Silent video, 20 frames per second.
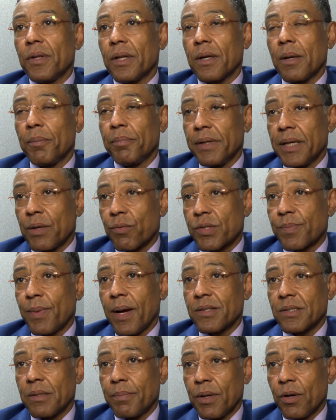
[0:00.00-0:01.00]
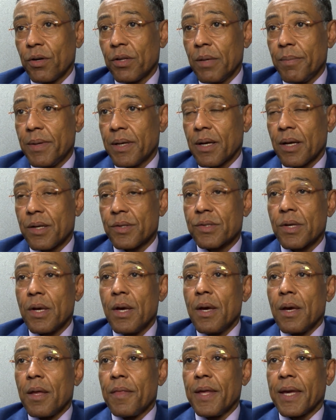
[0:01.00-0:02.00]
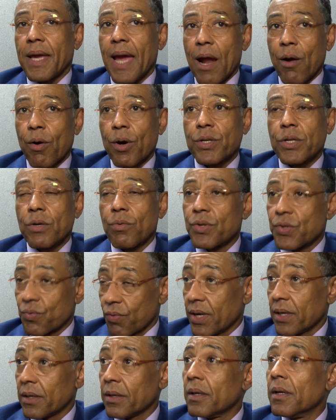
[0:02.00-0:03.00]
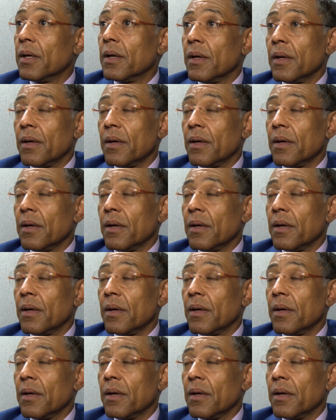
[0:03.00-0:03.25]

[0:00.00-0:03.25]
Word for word: and complete responsibility because the character was written.